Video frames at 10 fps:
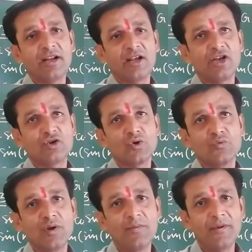ratios
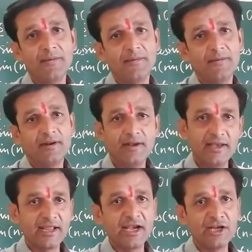will be
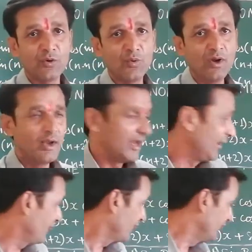negative if